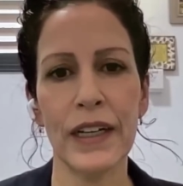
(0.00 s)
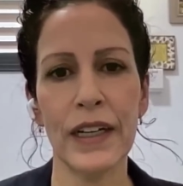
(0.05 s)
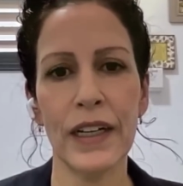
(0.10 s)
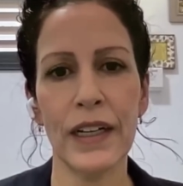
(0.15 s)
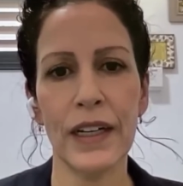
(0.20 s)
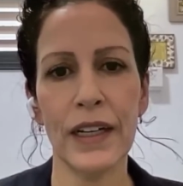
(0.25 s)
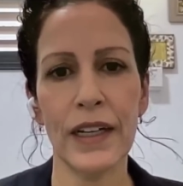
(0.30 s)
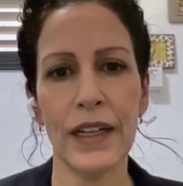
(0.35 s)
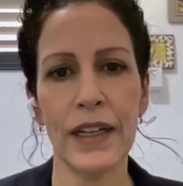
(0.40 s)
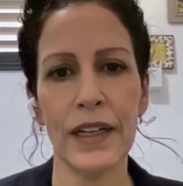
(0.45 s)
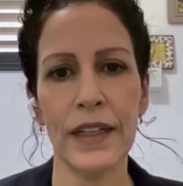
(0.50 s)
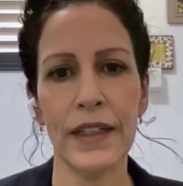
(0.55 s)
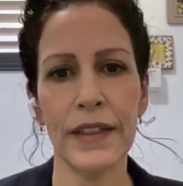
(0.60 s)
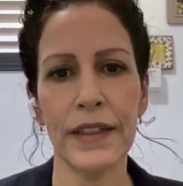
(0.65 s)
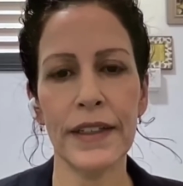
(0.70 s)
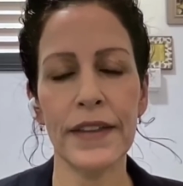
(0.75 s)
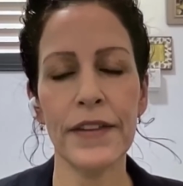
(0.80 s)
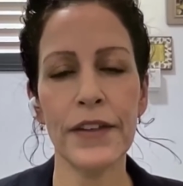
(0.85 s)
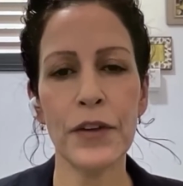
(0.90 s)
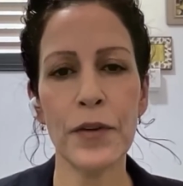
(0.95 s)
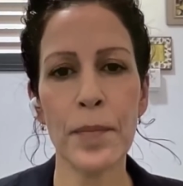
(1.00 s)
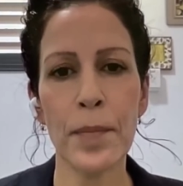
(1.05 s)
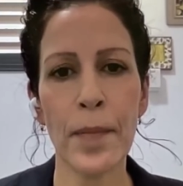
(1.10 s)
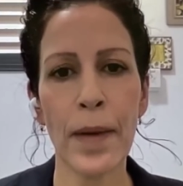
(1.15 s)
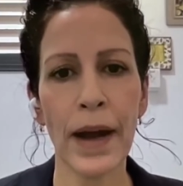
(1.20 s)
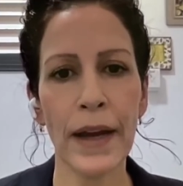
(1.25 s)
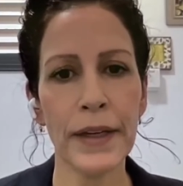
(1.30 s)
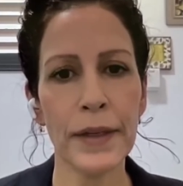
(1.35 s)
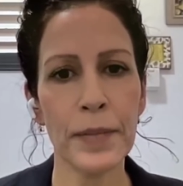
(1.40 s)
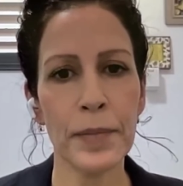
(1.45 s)
then there
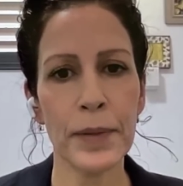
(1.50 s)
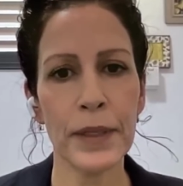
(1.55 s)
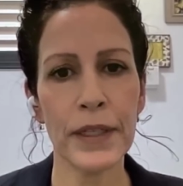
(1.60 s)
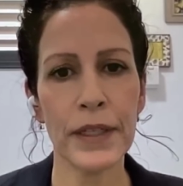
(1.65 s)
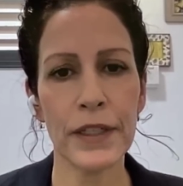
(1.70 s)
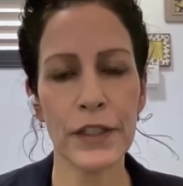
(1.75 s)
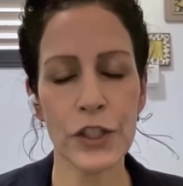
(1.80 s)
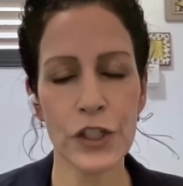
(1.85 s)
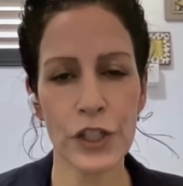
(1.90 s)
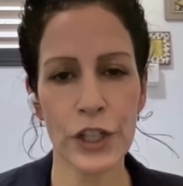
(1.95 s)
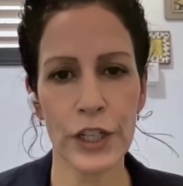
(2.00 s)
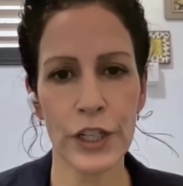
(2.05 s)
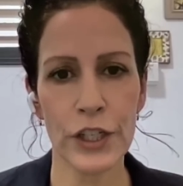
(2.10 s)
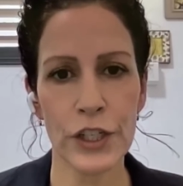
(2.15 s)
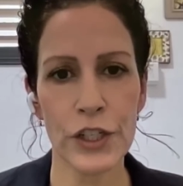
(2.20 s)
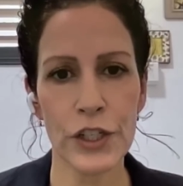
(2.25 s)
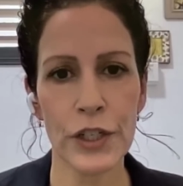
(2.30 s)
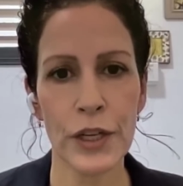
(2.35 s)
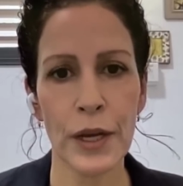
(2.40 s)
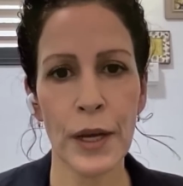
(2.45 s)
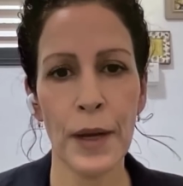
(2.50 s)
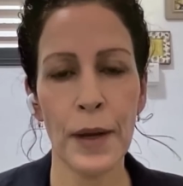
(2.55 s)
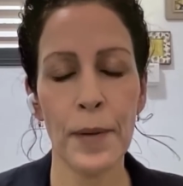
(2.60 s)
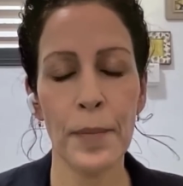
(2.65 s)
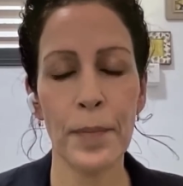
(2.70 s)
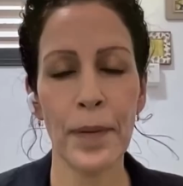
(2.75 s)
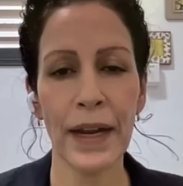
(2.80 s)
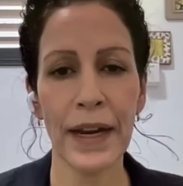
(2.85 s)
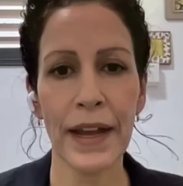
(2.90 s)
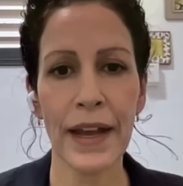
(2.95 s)
might be a change.
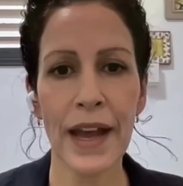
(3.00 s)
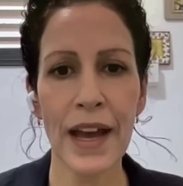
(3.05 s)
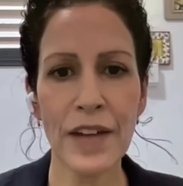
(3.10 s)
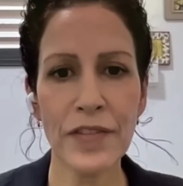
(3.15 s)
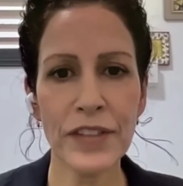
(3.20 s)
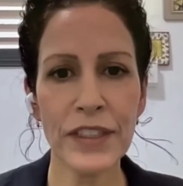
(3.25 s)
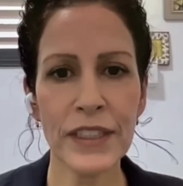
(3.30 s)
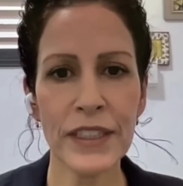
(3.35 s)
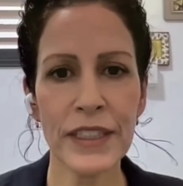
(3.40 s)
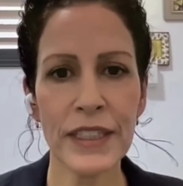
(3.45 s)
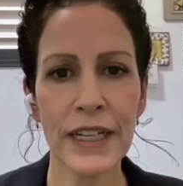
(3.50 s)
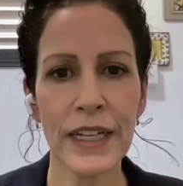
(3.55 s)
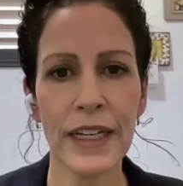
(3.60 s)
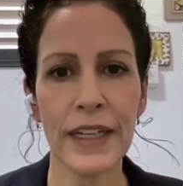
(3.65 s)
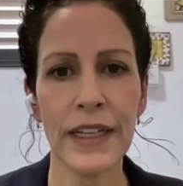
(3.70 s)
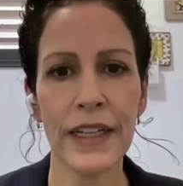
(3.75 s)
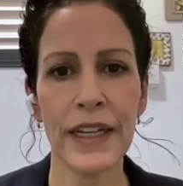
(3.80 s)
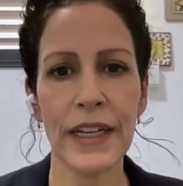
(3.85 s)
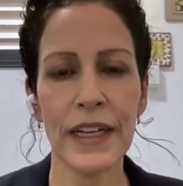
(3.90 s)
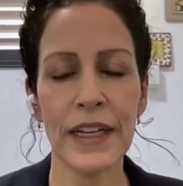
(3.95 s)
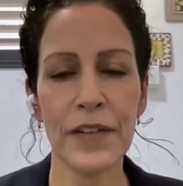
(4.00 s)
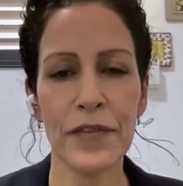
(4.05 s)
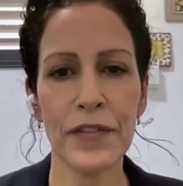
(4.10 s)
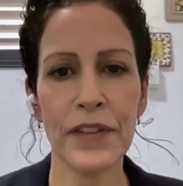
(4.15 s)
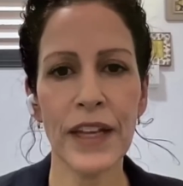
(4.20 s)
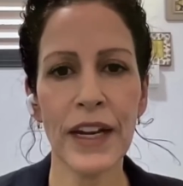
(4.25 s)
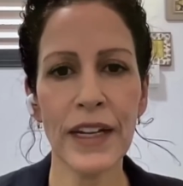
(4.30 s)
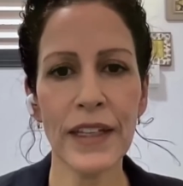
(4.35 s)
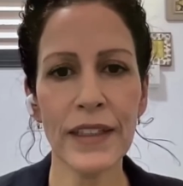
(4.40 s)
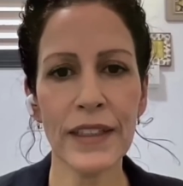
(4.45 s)
But I have to say,
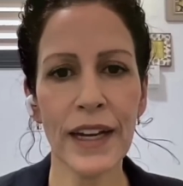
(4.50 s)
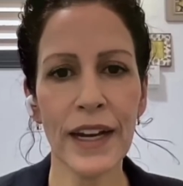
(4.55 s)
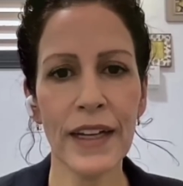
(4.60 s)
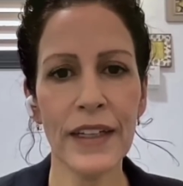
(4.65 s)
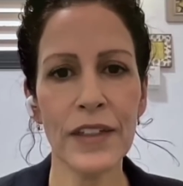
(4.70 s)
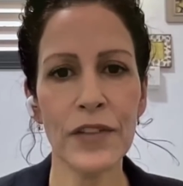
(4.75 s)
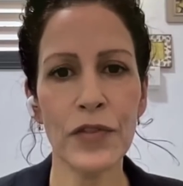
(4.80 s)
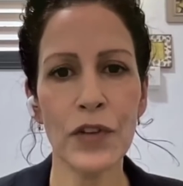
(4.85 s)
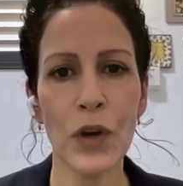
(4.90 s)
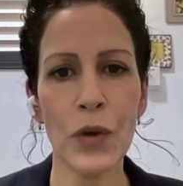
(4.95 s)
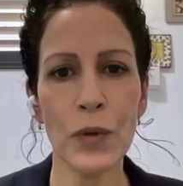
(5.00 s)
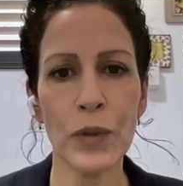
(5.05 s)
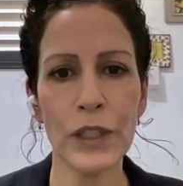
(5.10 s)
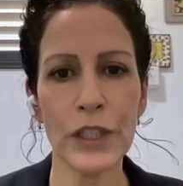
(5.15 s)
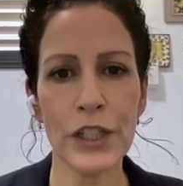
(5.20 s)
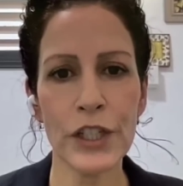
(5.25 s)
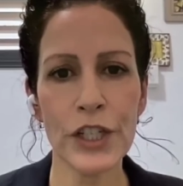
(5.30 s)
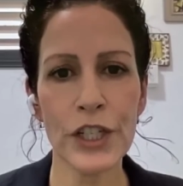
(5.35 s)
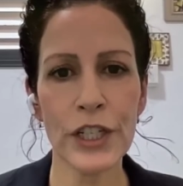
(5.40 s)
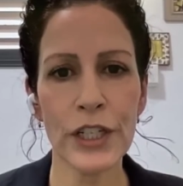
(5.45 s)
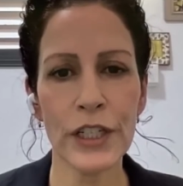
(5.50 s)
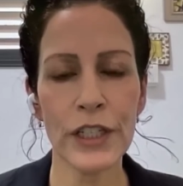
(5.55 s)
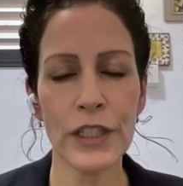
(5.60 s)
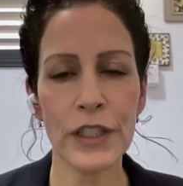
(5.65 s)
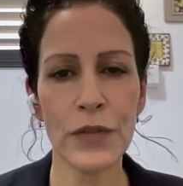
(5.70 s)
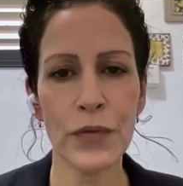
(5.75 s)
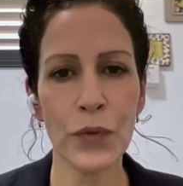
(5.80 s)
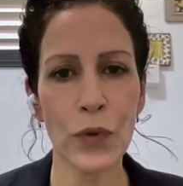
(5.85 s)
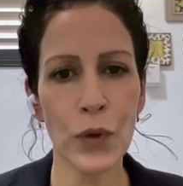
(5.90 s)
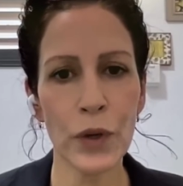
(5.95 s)
if that kind of coalition
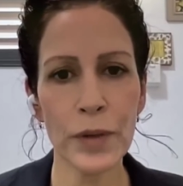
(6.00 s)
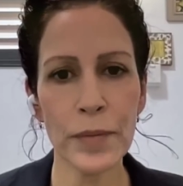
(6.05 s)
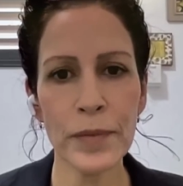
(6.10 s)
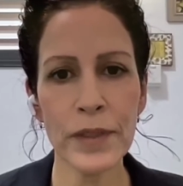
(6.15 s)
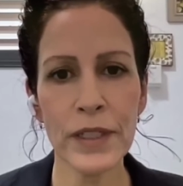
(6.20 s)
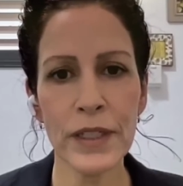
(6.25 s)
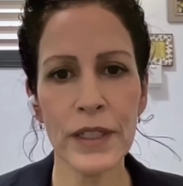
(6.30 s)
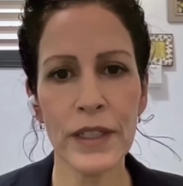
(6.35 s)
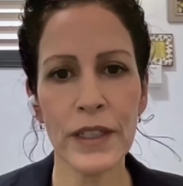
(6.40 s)
is formed,